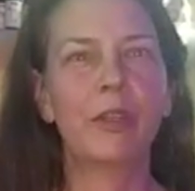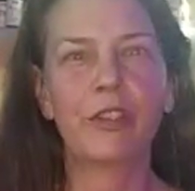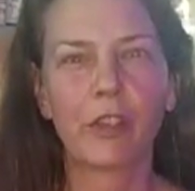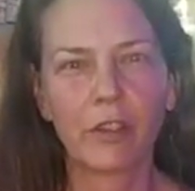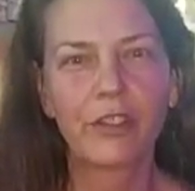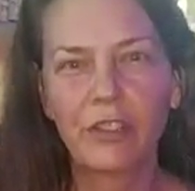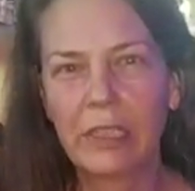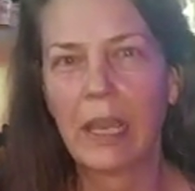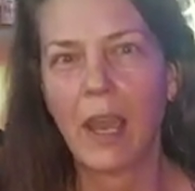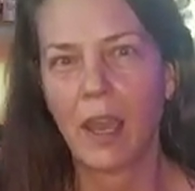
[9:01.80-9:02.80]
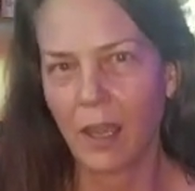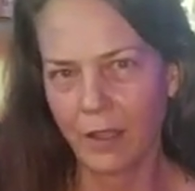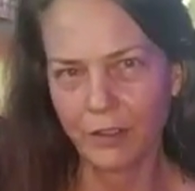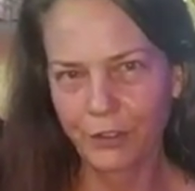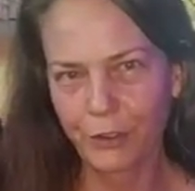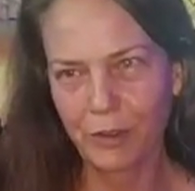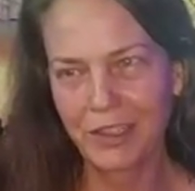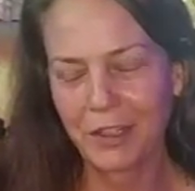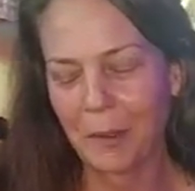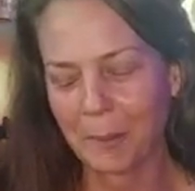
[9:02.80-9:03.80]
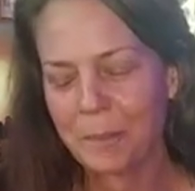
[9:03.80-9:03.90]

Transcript: Mr. Garcia, and, you know,